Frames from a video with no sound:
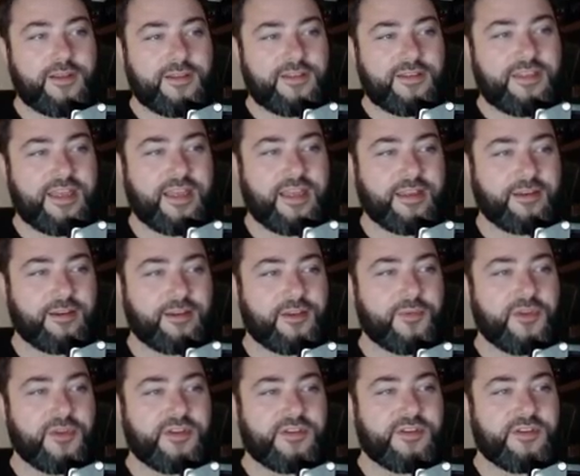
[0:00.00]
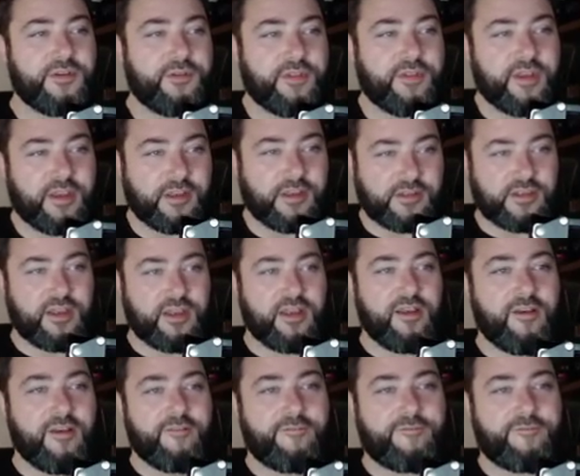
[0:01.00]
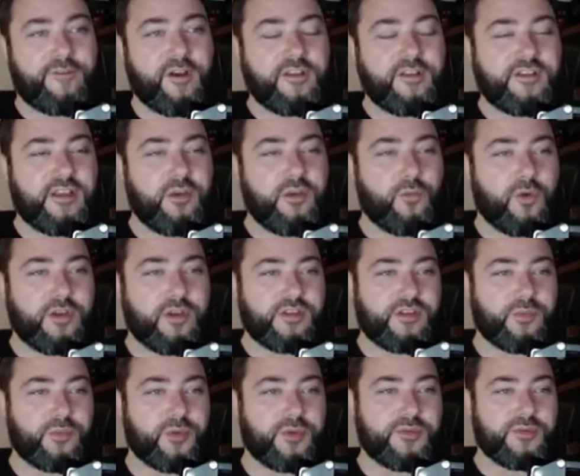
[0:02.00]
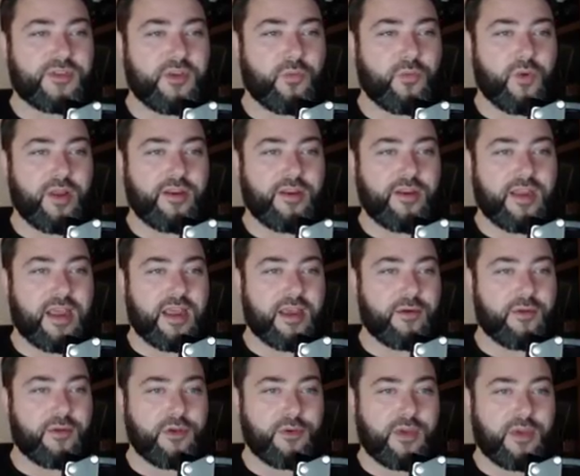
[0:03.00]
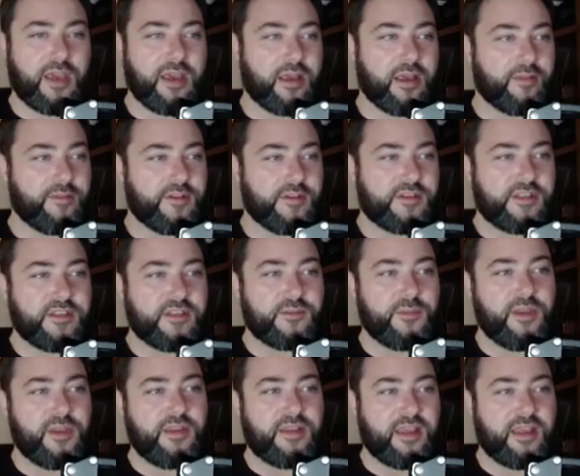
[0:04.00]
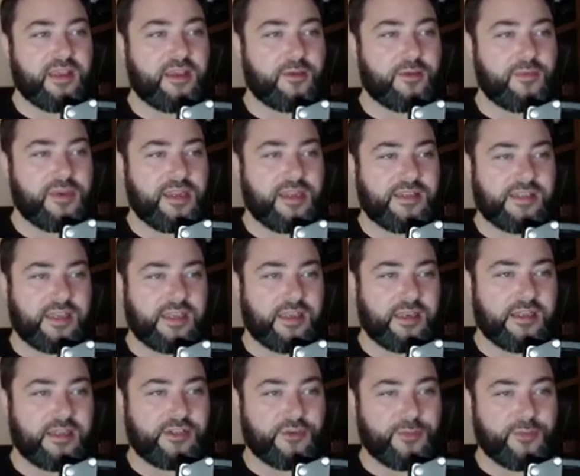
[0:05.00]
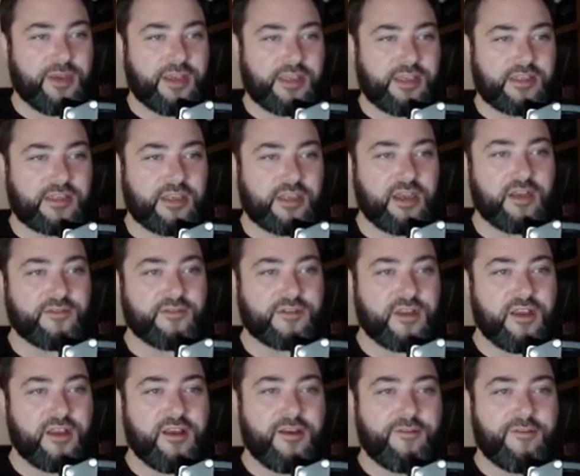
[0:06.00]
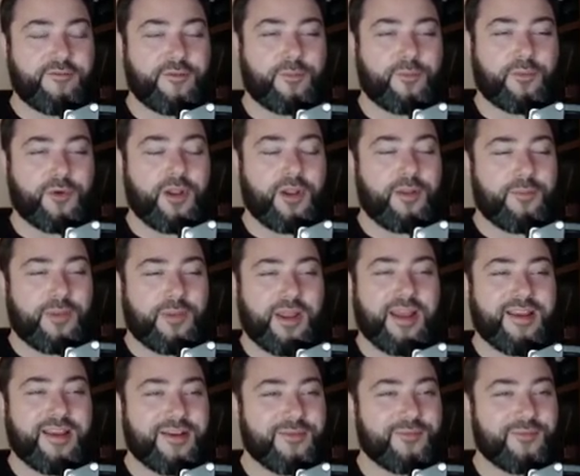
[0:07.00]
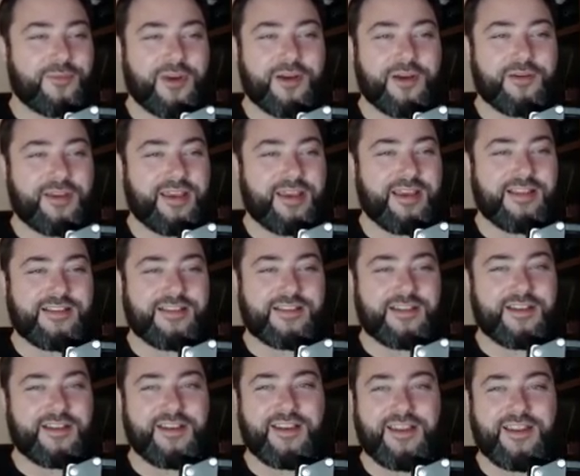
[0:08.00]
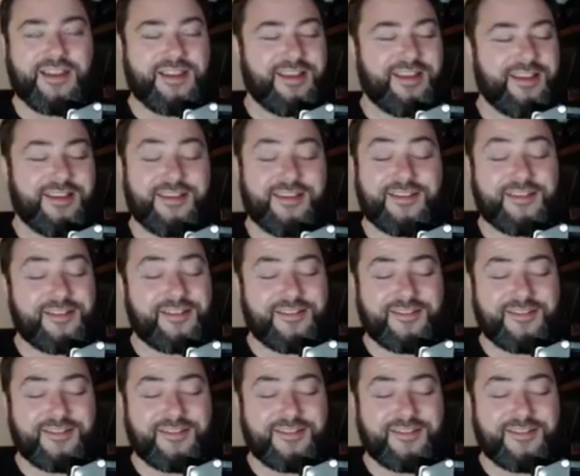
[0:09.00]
10. Commit to 2 things. Fighting white supremacy when and how you can. This doesn't mean taking up knitting unless you're making scarves for black and brown kids in need.